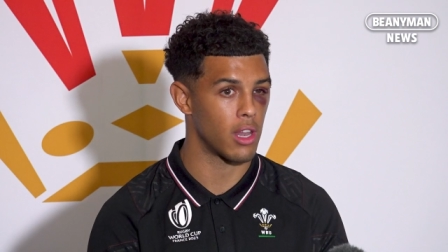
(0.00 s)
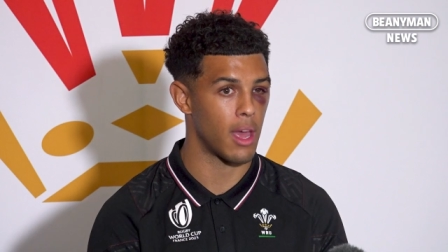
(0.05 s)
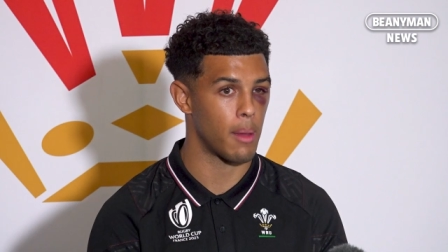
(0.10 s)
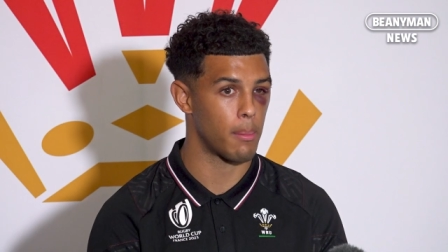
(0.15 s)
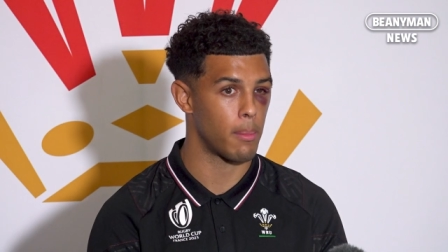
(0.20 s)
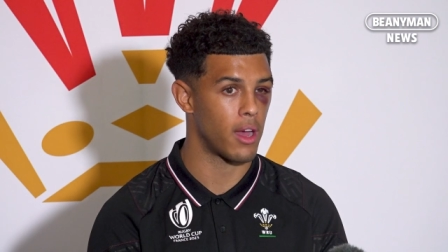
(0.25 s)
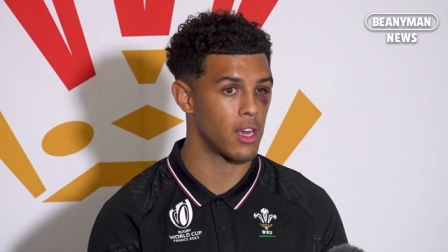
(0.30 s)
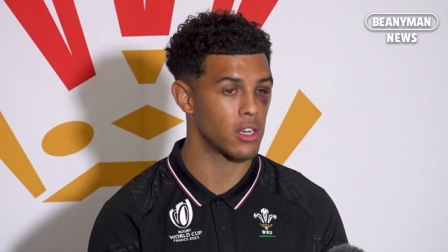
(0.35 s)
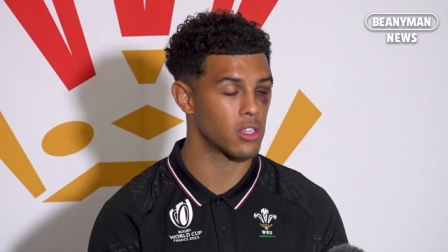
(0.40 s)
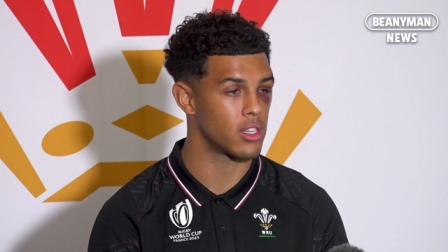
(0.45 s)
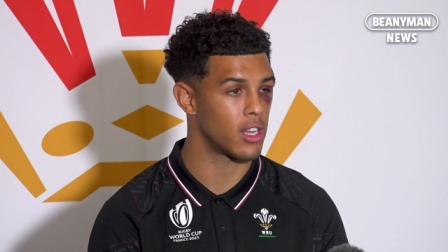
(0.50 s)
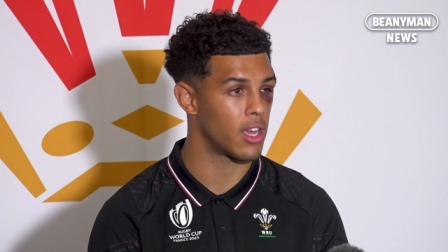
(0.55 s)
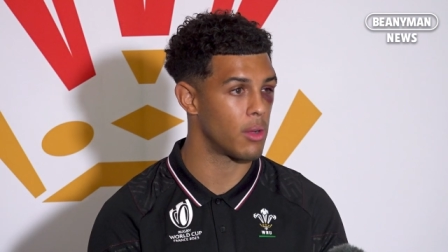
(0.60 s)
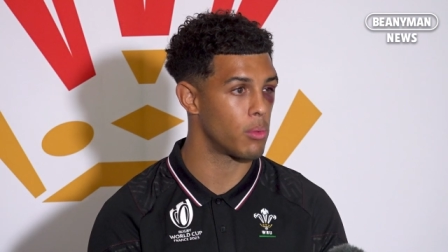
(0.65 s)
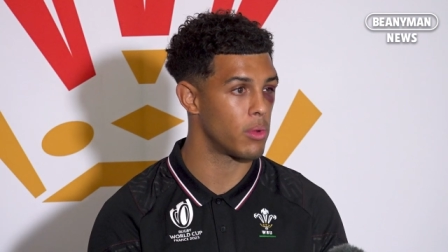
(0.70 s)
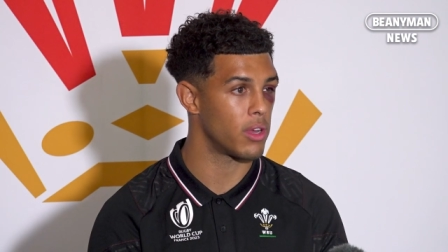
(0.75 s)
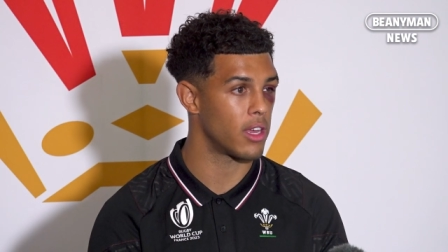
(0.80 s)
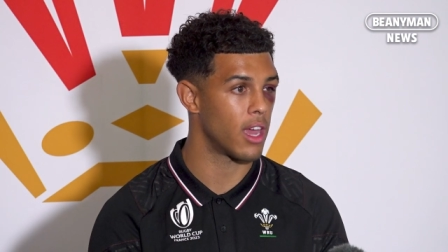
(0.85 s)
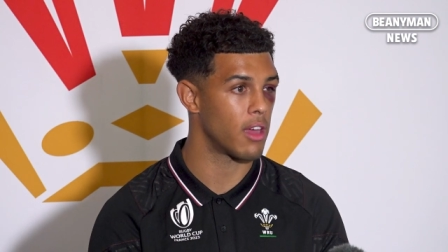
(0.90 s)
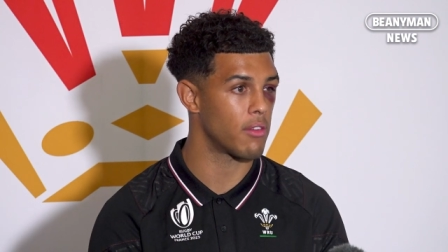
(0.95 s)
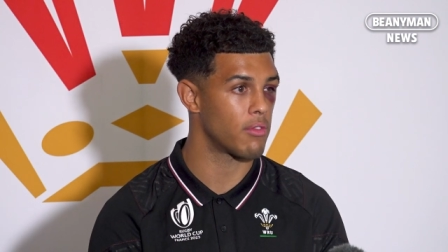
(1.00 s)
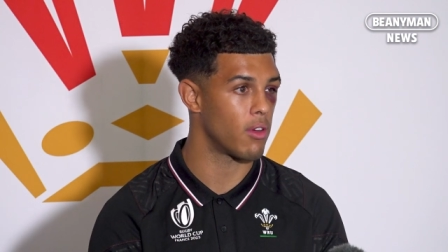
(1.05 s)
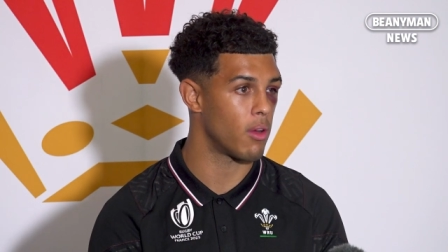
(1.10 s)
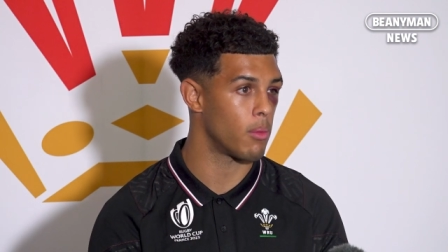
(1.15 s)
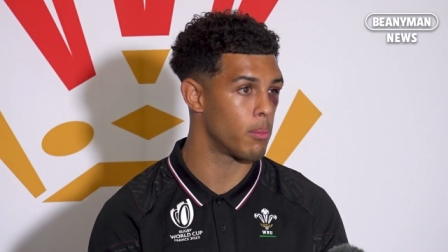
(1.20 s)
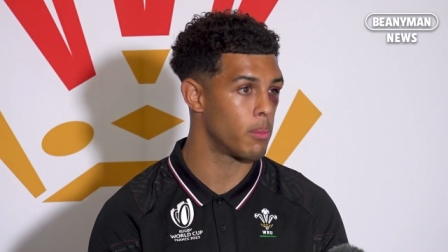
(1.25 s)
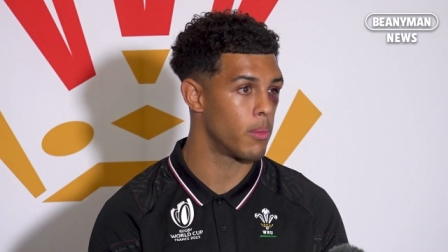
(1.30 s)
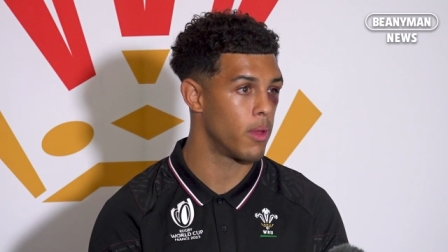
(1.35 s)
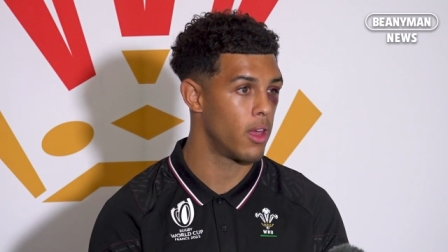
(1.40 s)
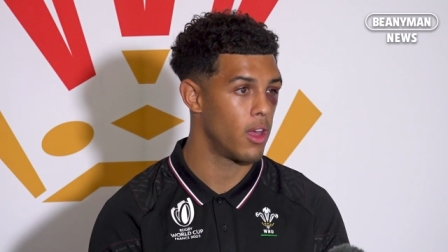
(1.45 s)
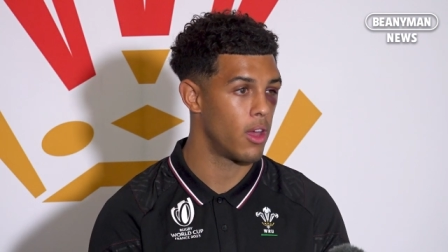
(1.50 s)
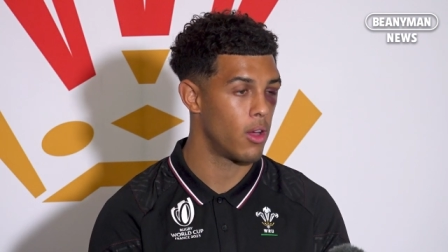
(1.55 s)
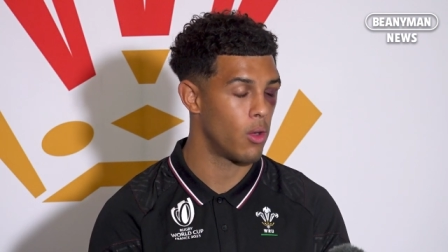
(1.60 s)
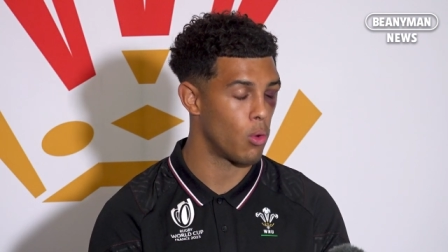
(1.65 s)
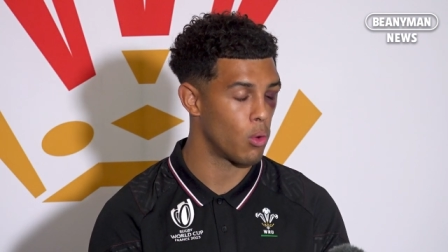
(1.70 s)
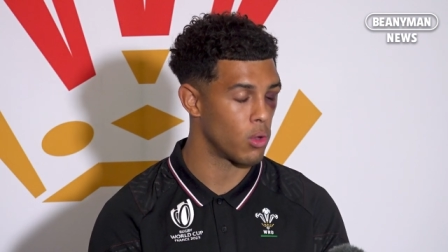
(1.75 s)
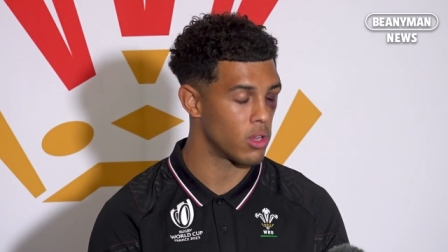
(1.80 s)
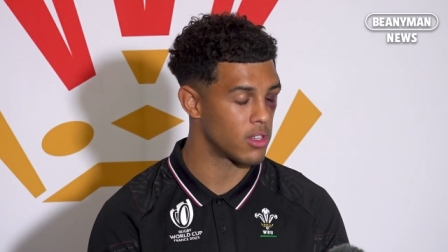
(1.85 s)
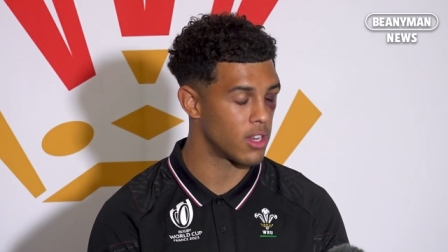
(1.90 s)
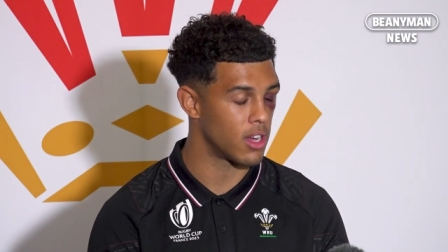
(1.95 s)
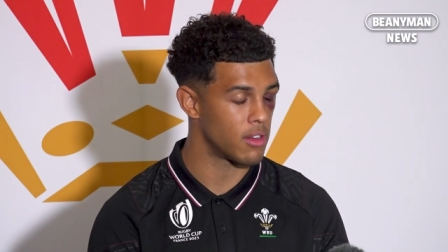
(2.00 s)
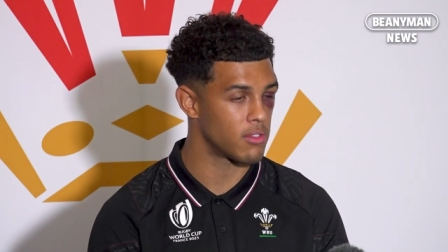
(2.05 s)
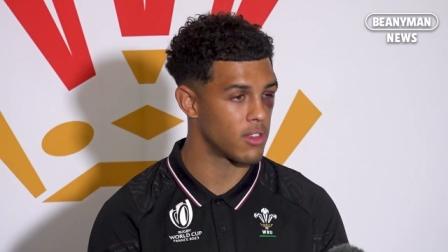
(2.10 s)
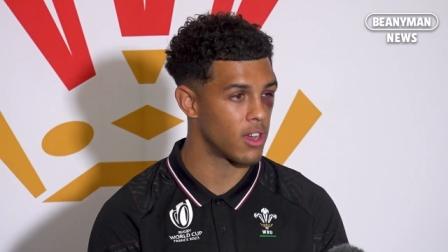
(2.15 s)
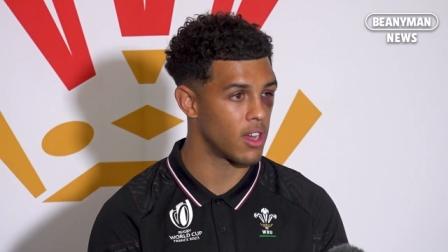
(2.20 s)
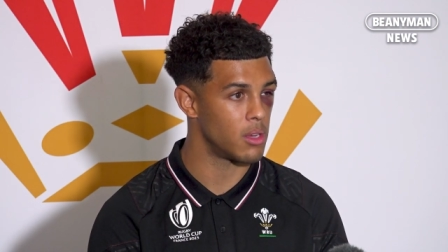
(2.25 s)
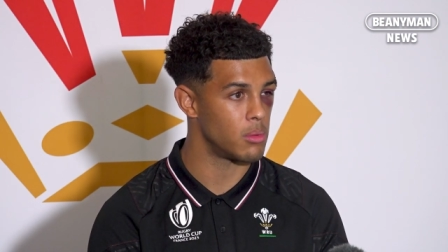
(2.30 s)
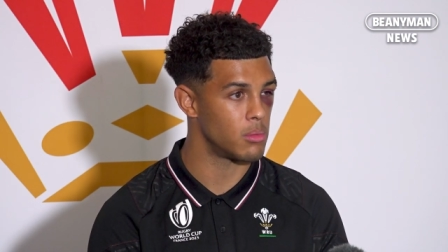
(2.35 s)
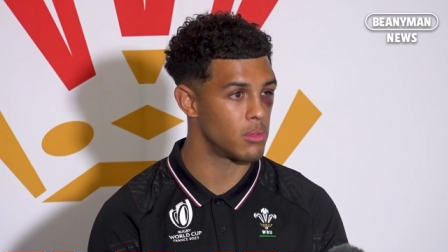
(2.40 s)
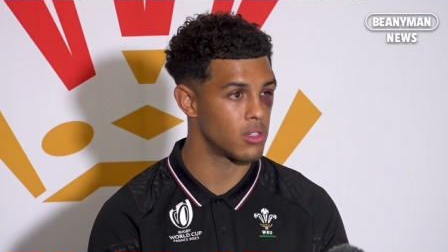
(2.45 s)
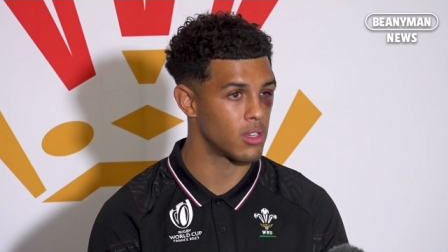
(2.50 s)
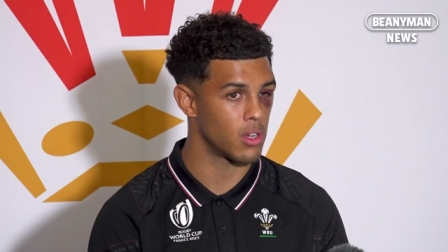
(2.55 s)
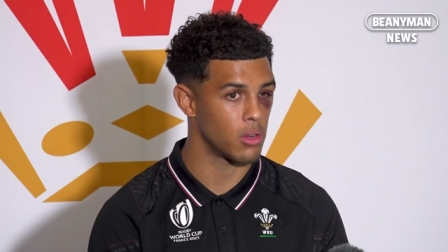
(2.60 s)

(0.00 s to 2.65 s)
and that passion that we get from all the tough times.